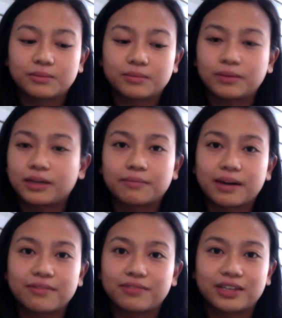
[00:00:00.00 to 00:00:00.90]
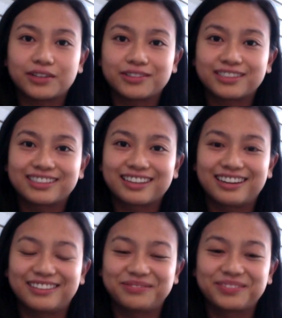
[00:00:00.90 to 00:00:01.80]
one of my videos,
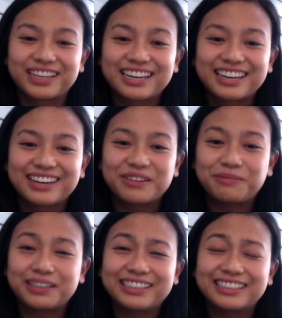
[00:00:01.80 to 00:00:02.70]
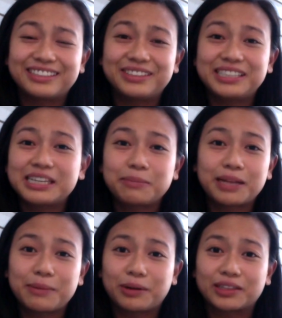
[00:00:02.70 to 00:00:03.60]
but you need to
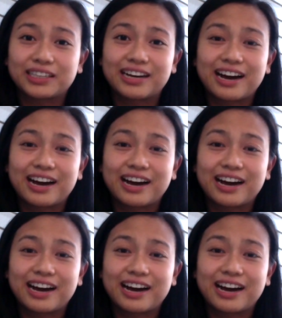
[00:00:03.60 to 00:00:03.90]
apply broadly.